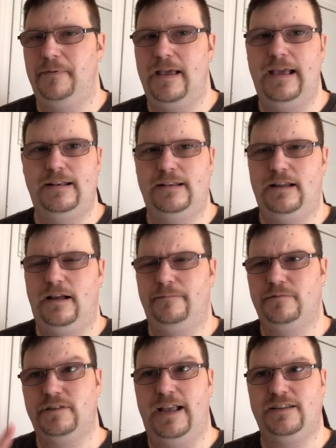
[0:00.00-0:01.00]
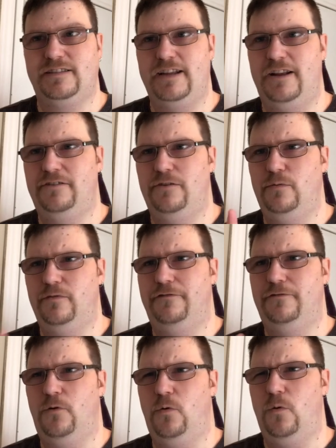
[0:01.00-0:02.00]
And um, so yeah, stay tuned
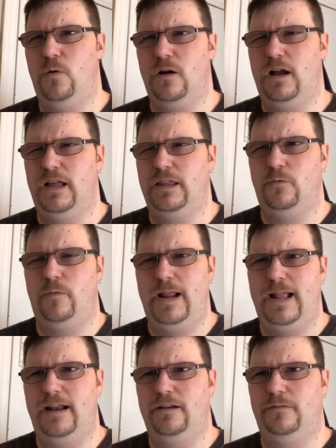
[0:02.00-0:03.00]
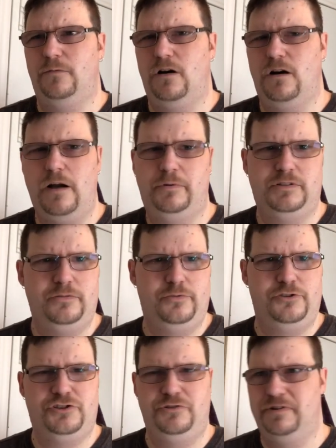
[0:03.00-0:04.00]
for uh, the weekend where I will do a
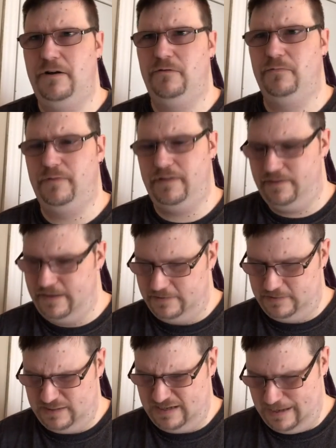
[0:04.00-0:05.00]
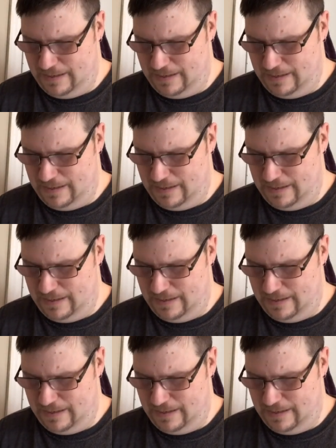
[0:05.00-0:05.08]
shootout with this